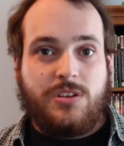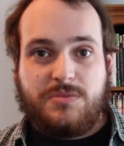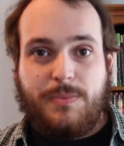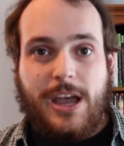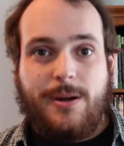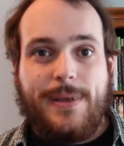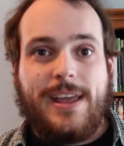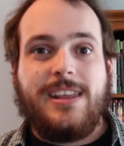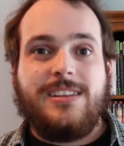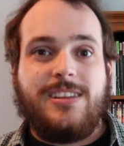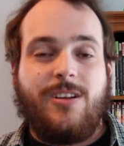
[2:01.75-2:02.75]
where Spider-Man
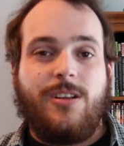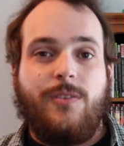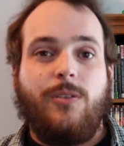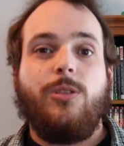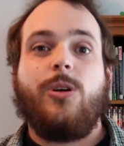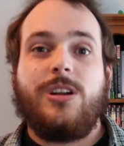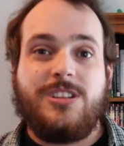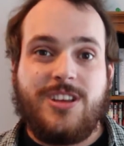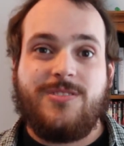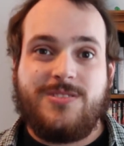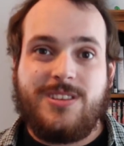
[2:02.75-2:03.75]
and Daredevil learn each
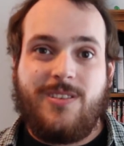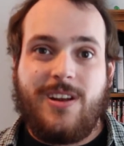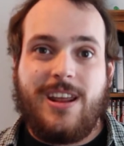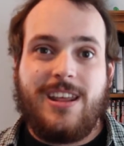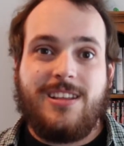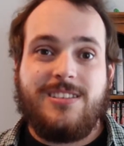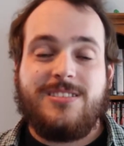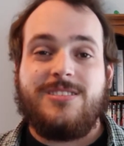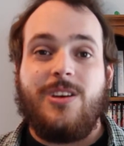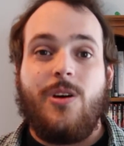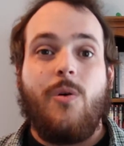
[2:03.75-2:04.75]
other's secret identities.
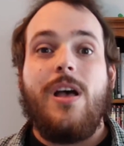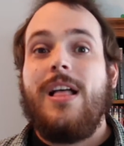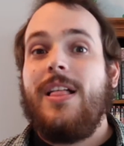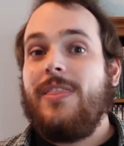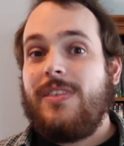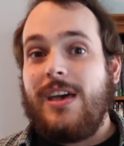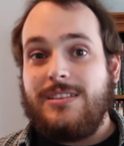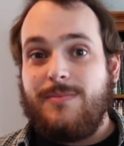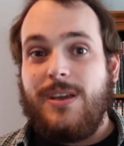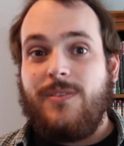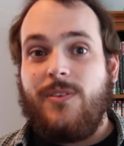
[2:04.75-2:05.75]
So that is the
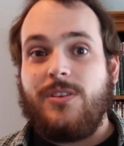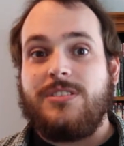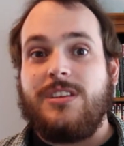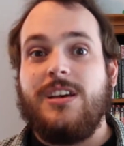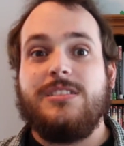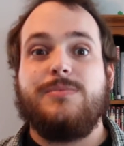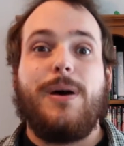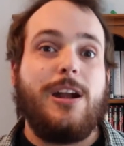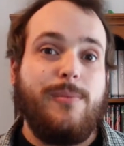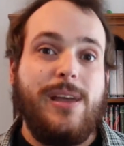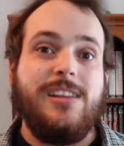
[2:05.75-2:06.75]
main focus because
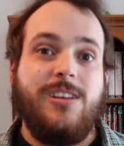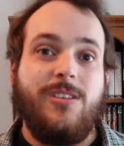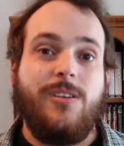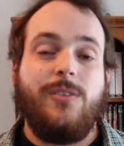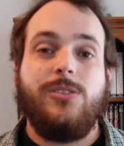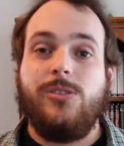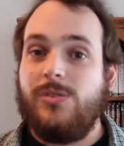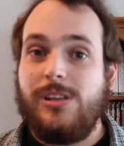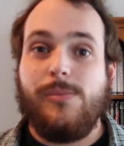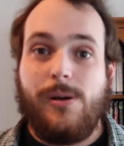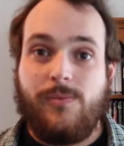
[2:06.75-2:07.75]
Spider-Man and Daredevil do
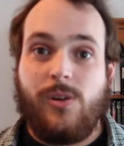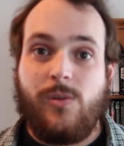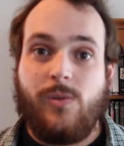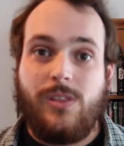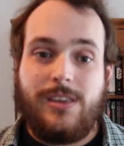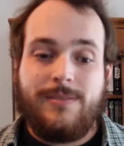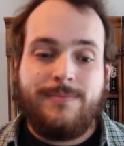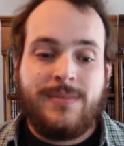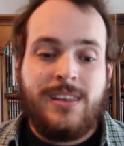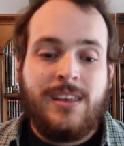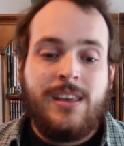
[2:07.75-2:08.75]
team up frequently.
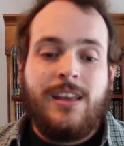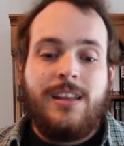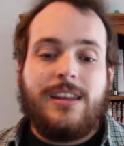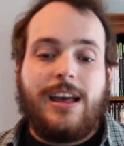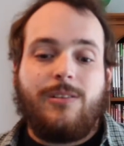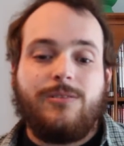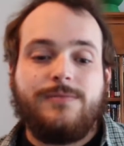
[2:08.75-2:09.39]
Now,